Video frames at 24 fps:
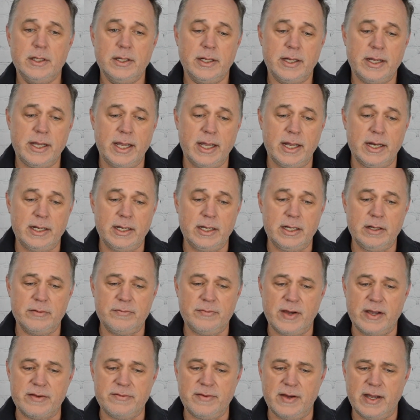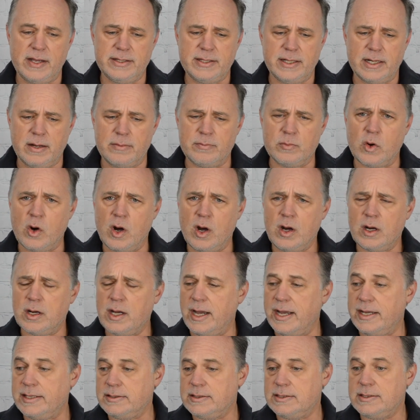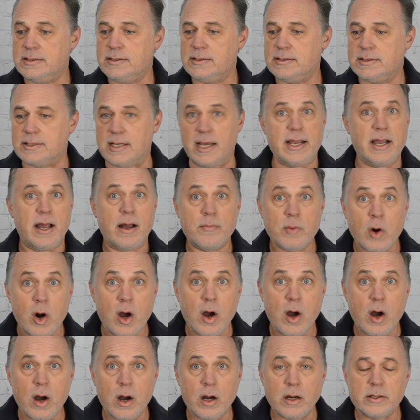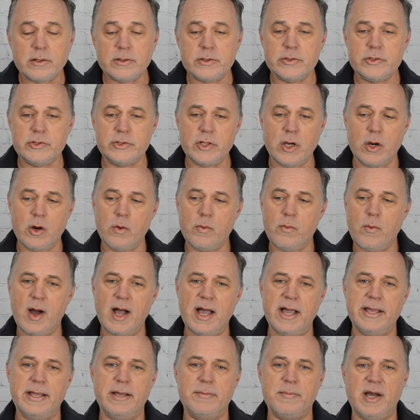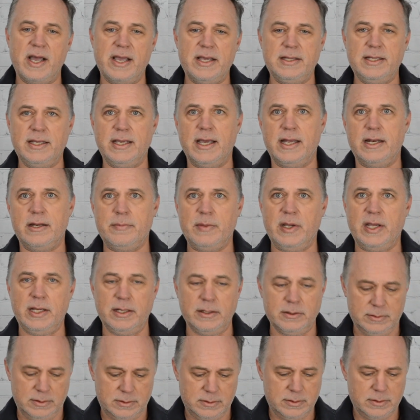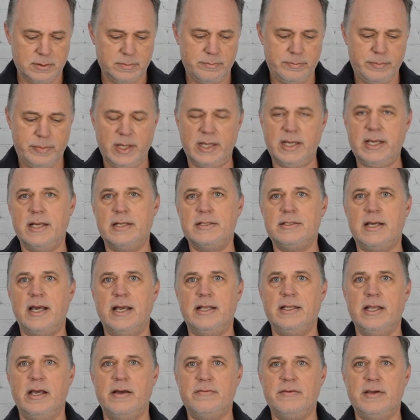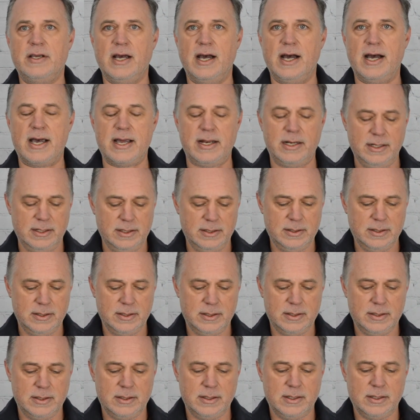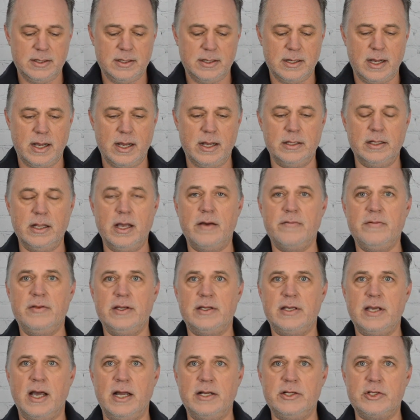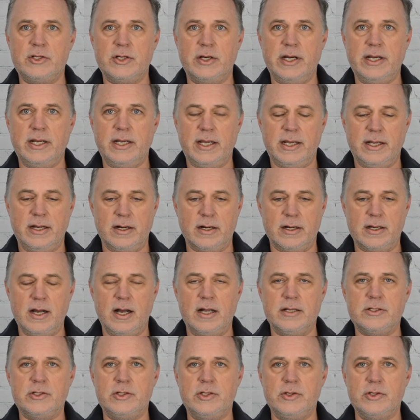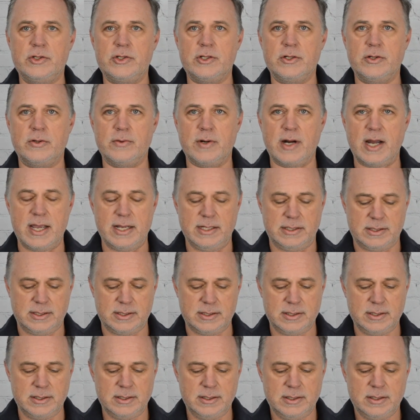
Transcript: And if I find that I'm wrong, I say I'm wrong. So why am I the enemy? Because I love God, I love the country and our constitutional rights,